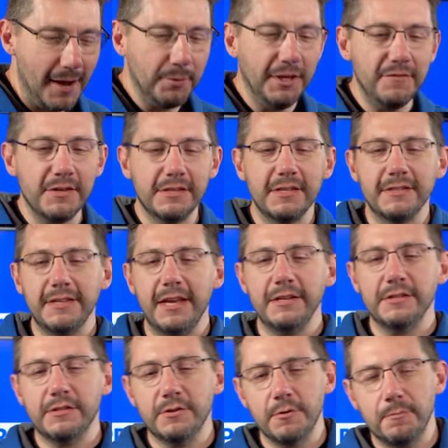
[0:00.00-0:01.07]
I believe this is a
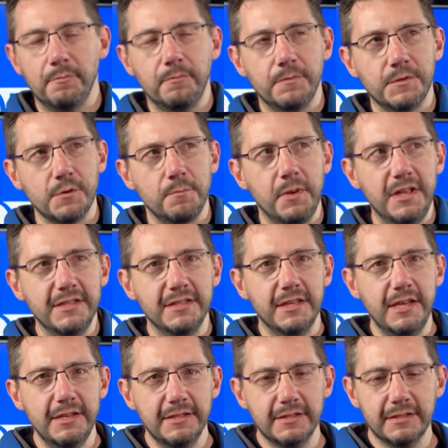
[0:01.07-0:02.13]
Ser uh,
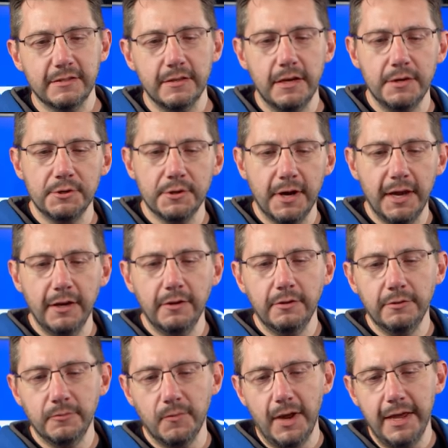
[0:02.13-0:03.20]

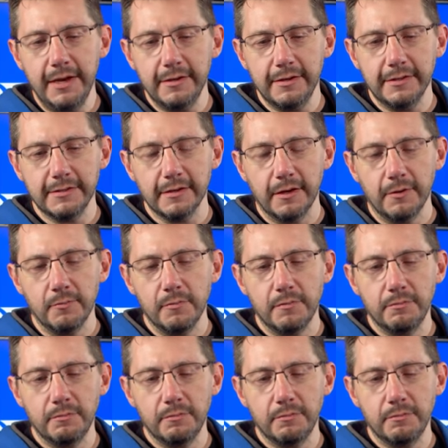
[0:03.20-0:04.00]
triangle, right? It's a,